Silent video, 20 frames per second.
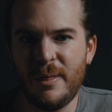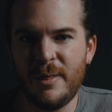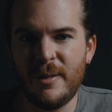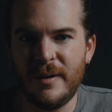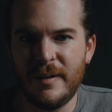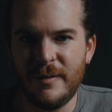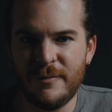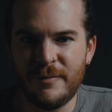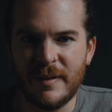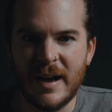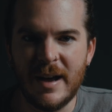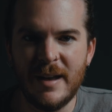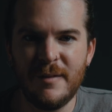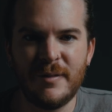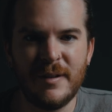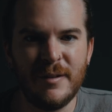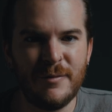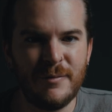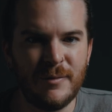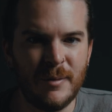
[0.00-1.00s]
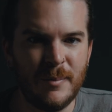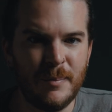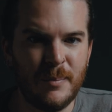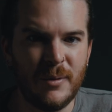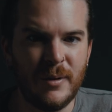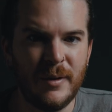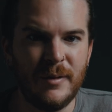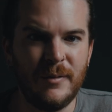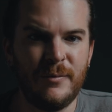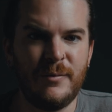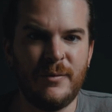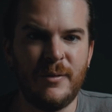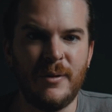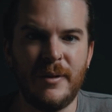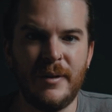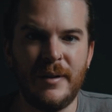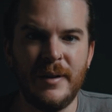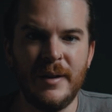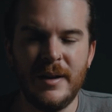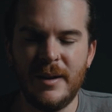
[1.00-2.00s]
35
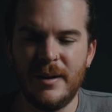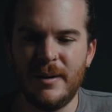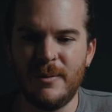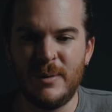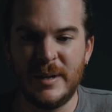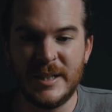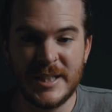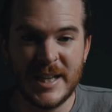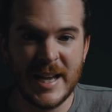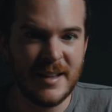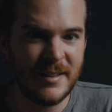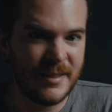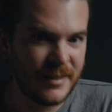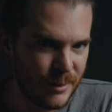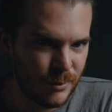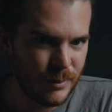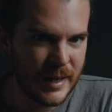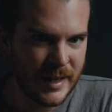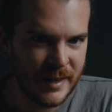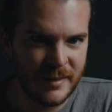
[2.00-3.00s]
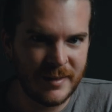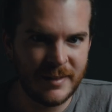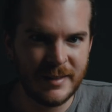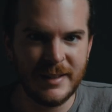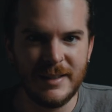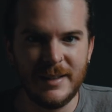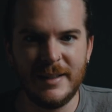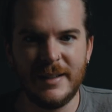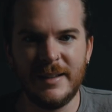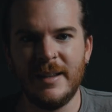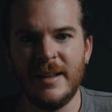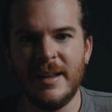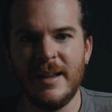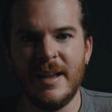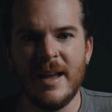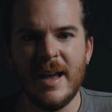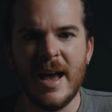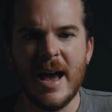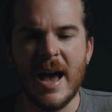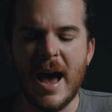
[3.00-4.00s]
f1.4, which has the weather sealing,
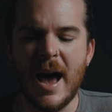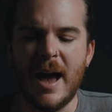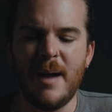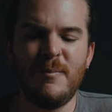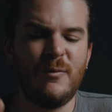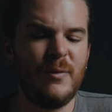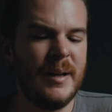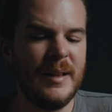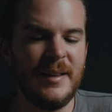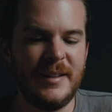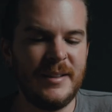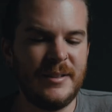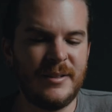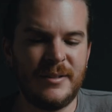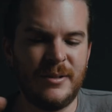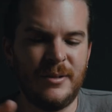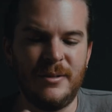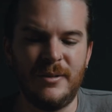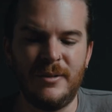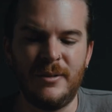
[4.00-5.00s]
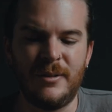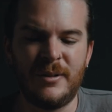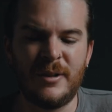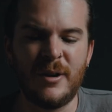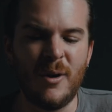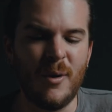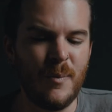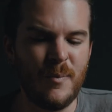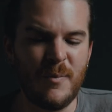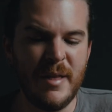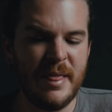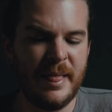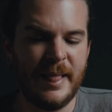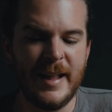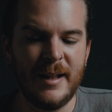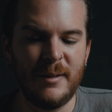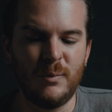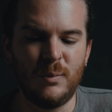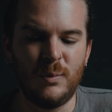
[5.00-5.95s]
I'm willing to cope with that